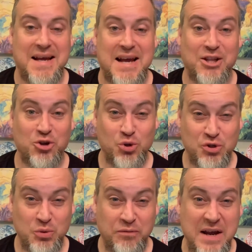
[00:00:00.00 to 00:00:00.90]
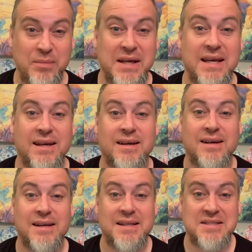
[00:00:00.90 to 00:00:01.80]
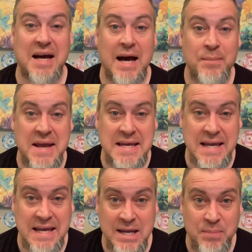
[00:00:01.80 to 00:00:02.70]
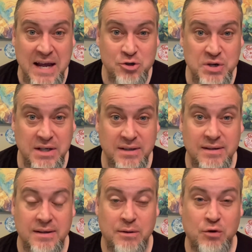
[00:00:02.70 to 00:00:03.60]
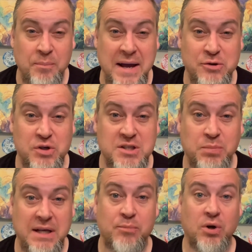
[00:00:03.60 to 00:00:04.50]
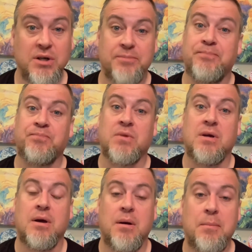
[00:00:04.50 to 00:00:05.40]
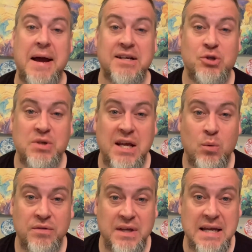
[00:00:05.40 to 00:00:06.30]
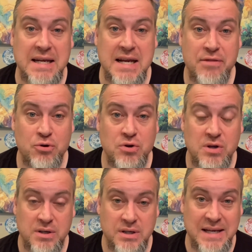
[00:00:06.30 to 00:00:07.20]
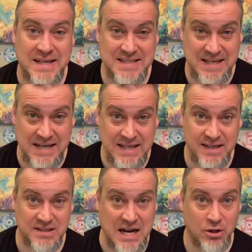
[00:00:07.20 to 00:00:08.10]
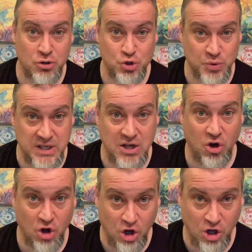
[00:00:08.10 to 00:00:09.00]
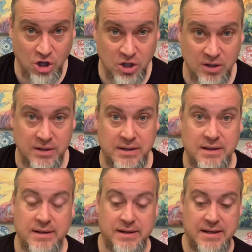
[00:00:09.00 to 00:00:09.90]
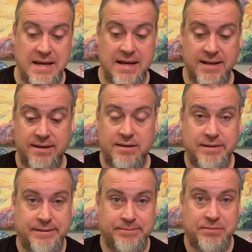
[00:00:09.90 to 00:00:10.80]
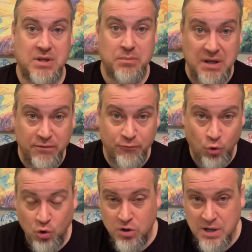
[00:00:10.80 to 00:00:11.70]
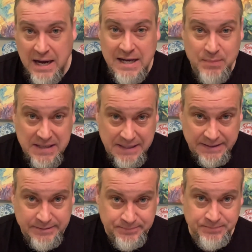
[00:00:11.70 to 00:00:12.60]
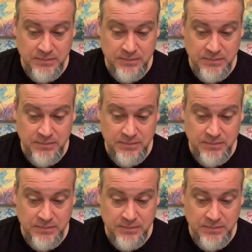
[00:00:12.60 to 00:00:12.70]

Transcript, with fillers: Hello, YouTube family. Tom, aka Patrick, from Patrick's Playbook, back today with another exciting Dollar Tree haul. And before I begin,